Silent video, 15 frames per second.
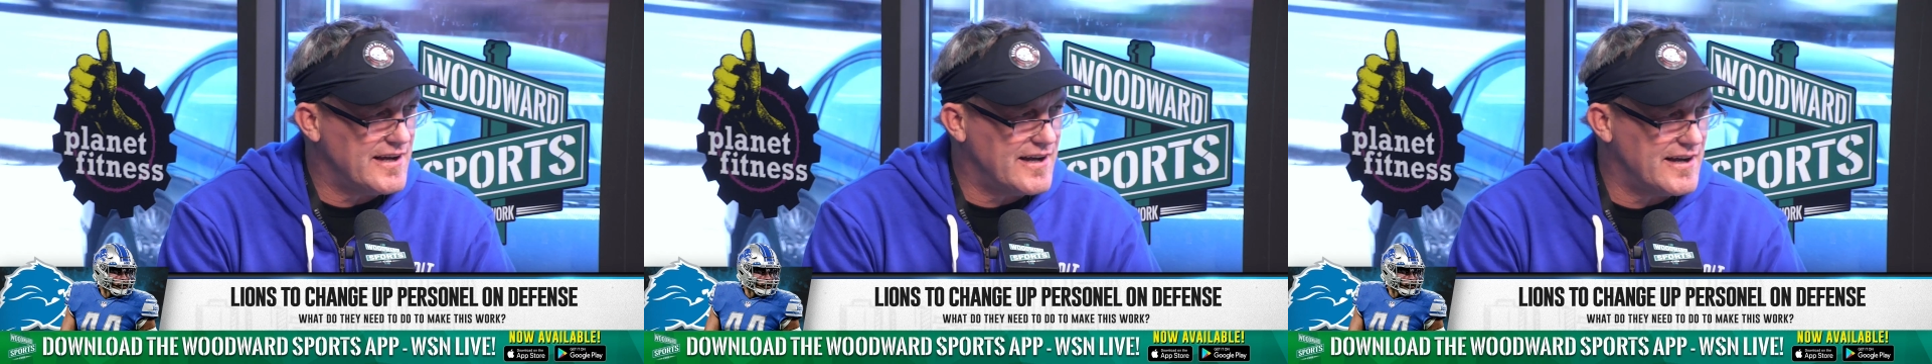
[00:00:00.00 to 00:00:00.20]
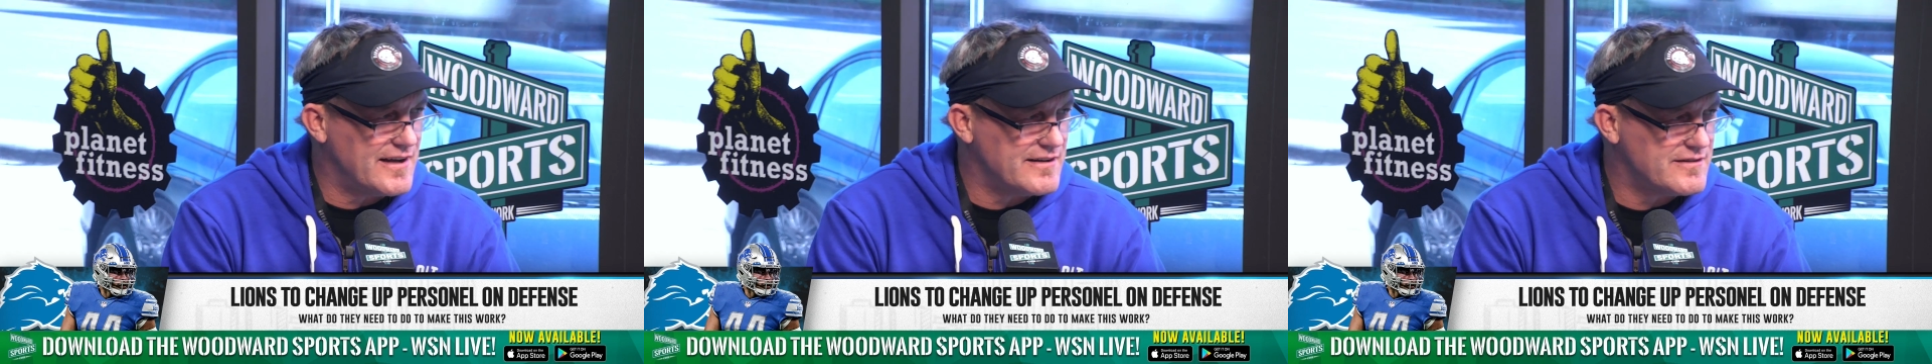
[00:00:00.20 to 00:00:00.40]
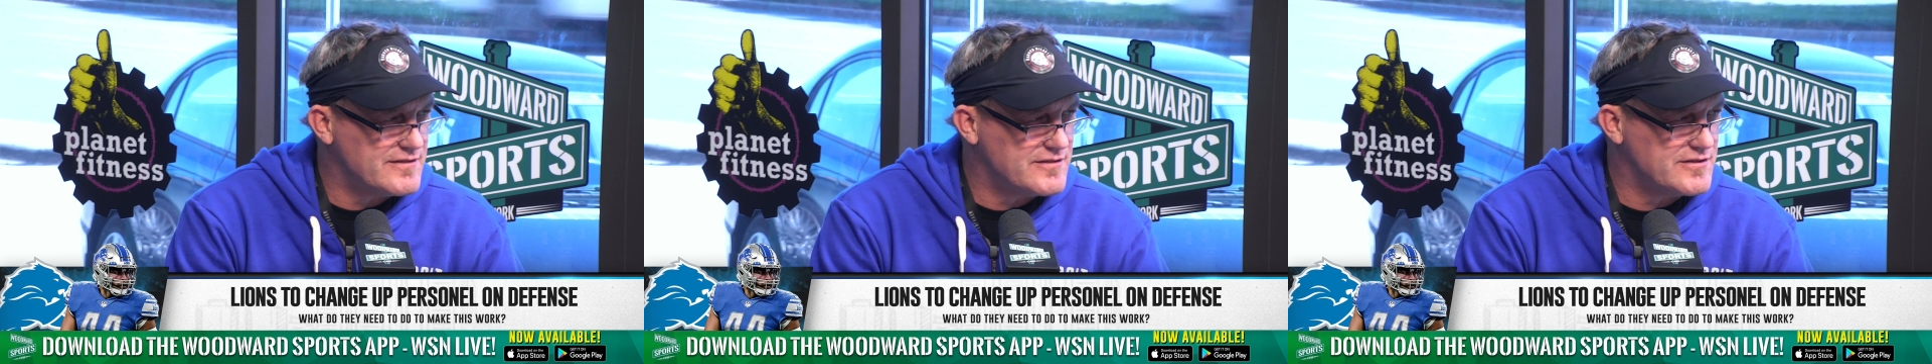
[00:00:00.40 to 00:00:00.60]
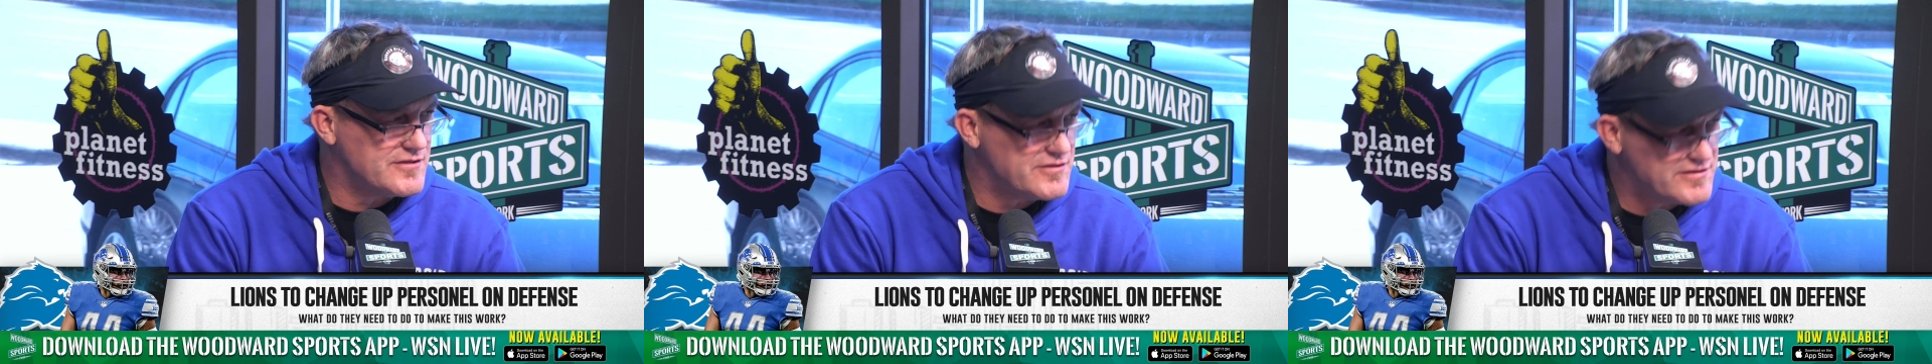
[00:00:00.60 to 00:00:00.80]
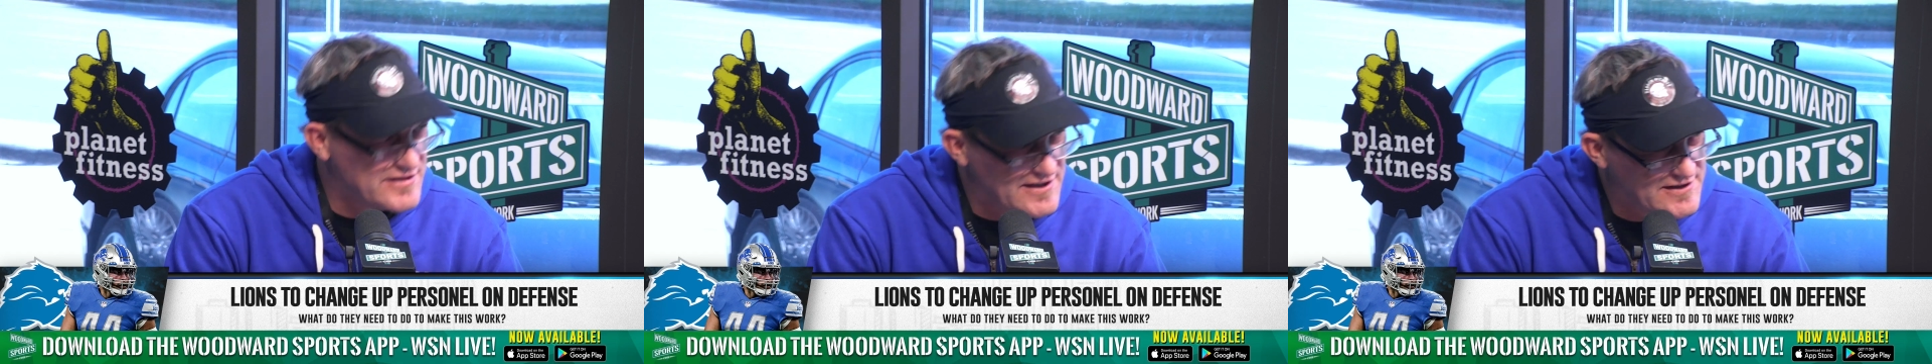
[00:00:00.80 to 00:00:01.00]
Uh, did you
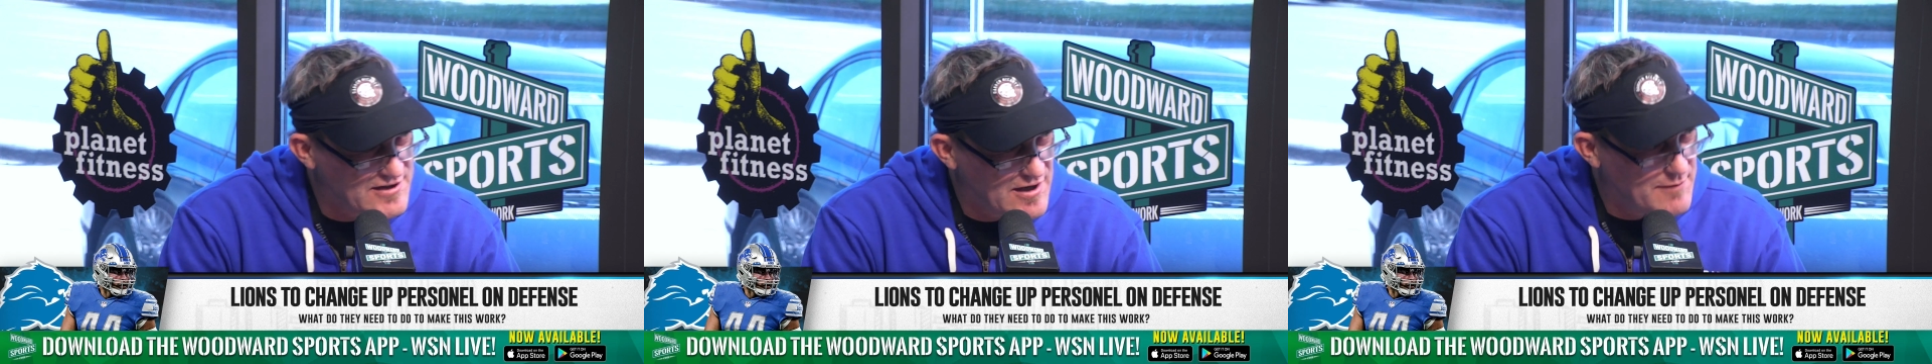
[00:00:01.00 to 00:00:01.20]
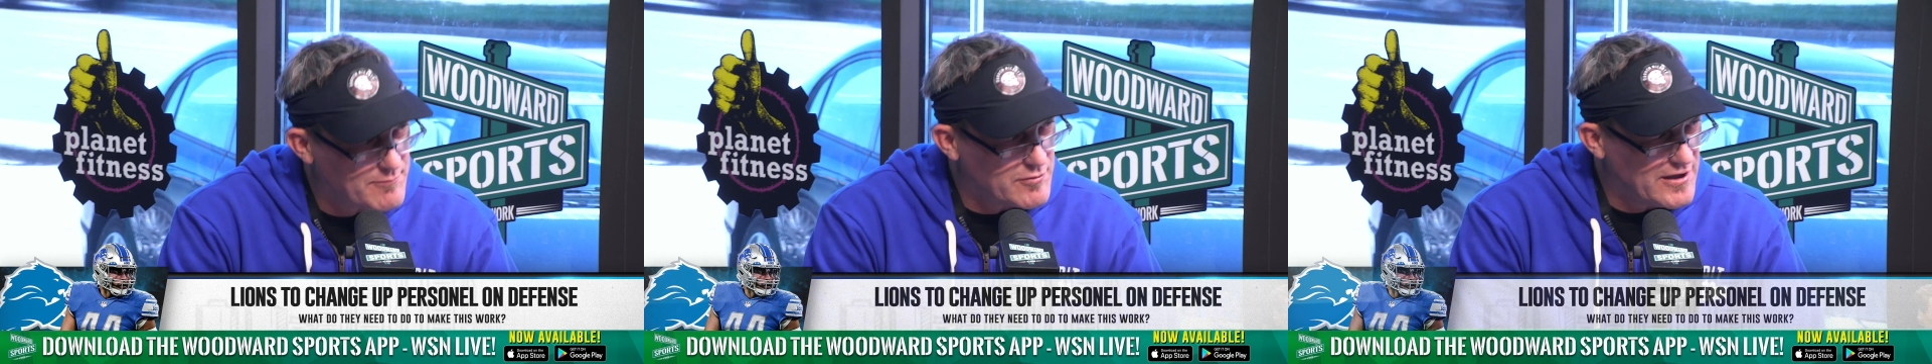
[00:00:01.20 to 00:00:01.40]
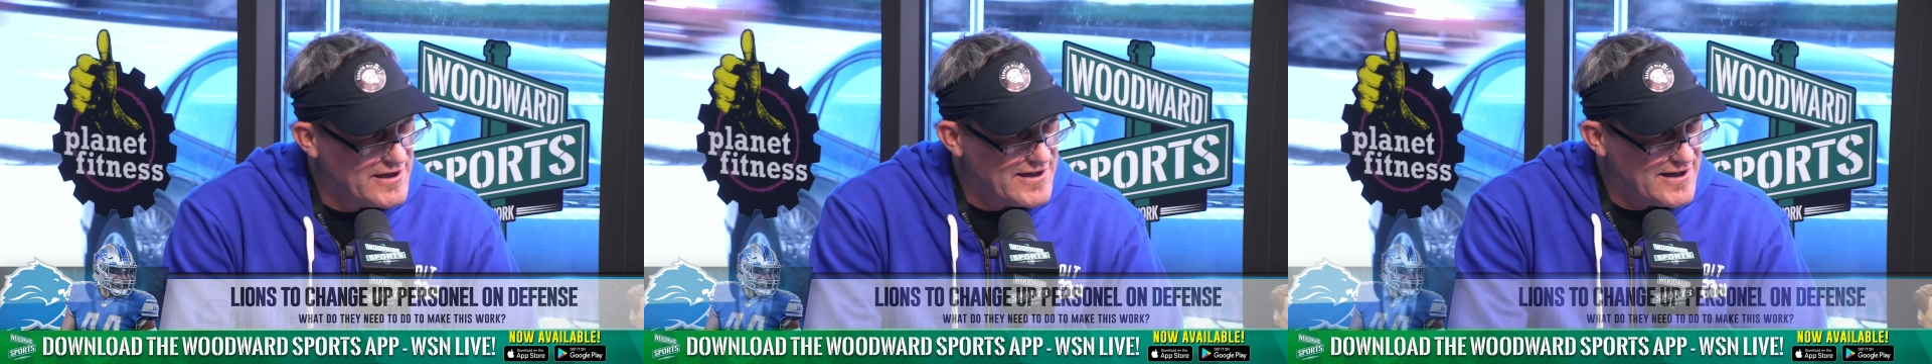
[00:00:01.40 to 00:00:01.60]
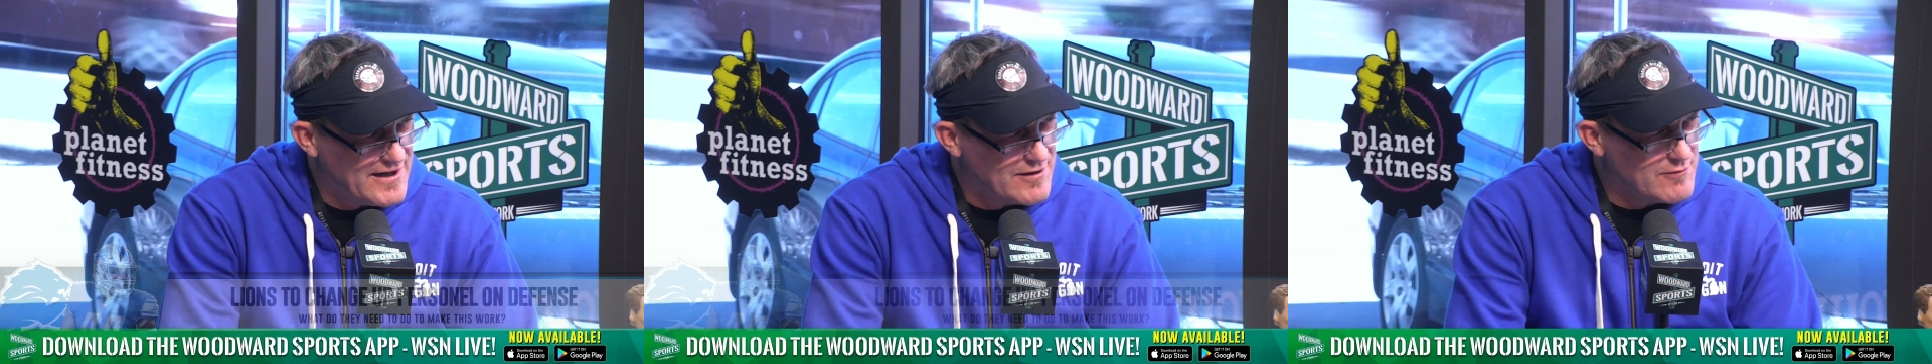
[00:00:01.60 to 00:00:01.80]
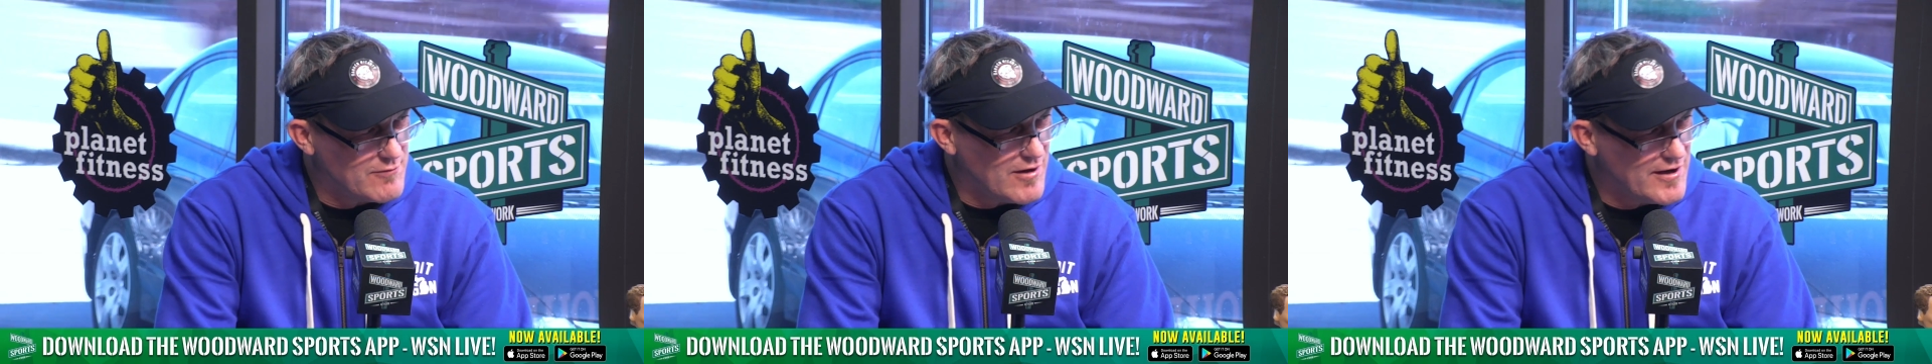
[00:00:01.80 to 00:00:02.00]
say Tom Brady,
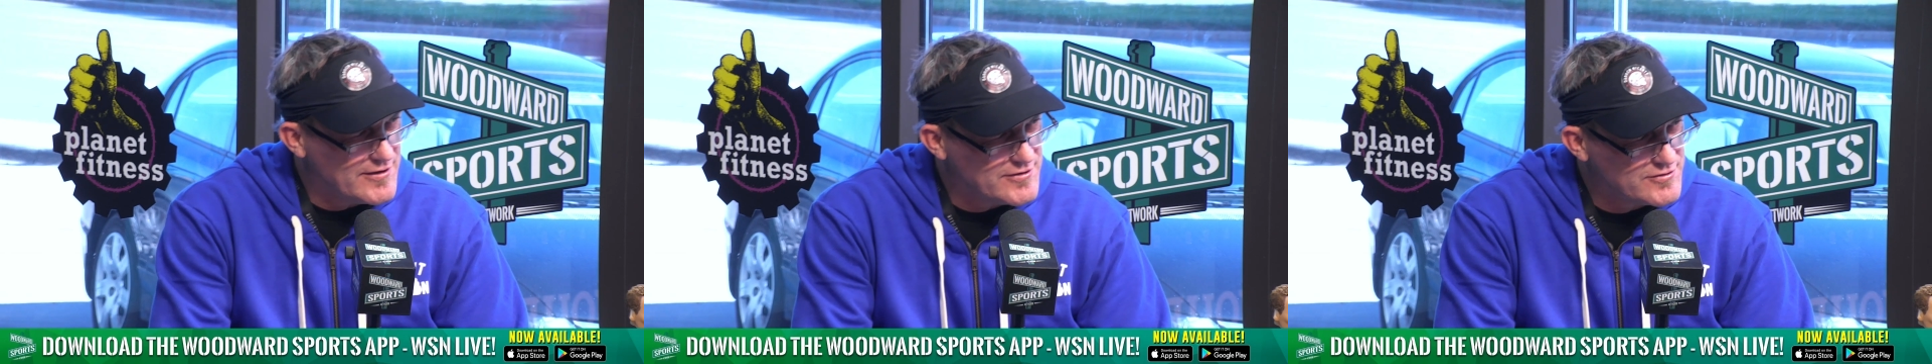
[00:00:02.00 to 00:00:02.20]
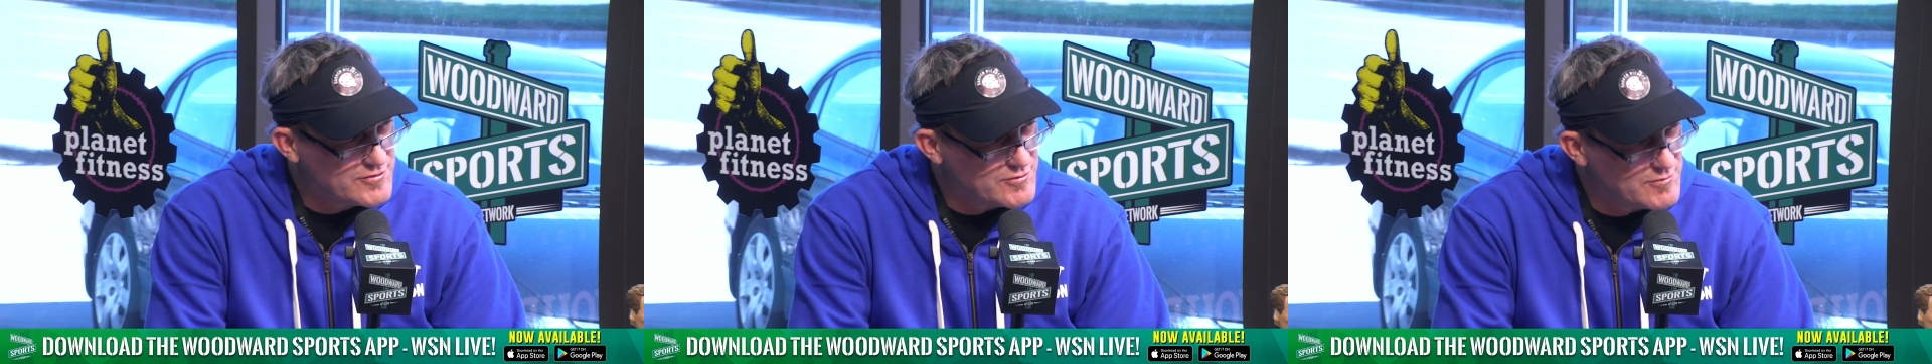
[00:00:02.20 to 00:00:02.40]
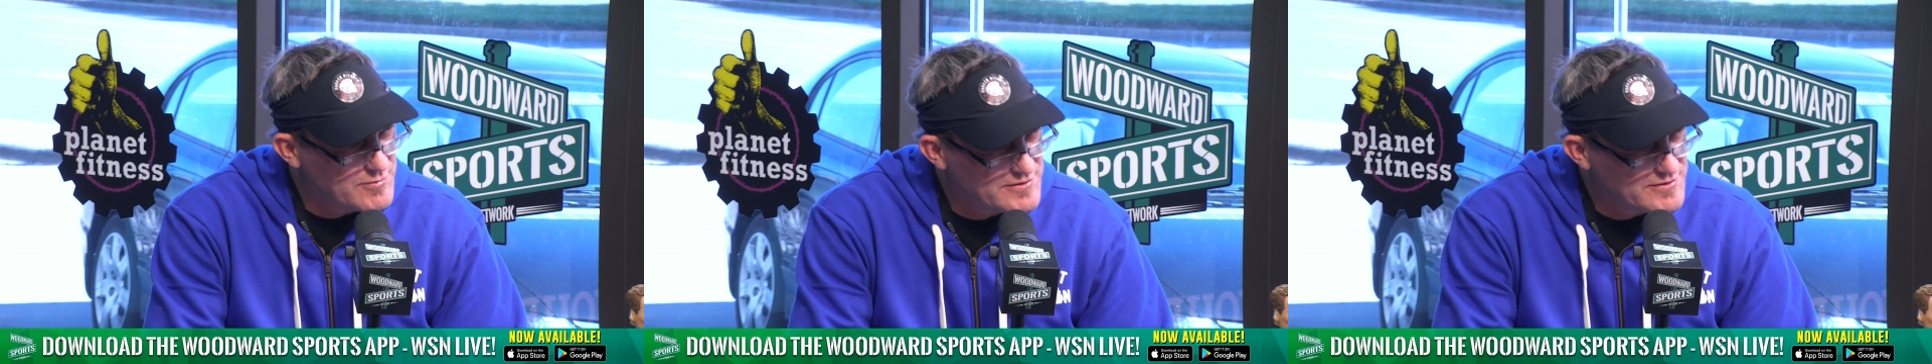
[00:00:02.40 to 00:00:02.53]
Aaron Rodgers? Who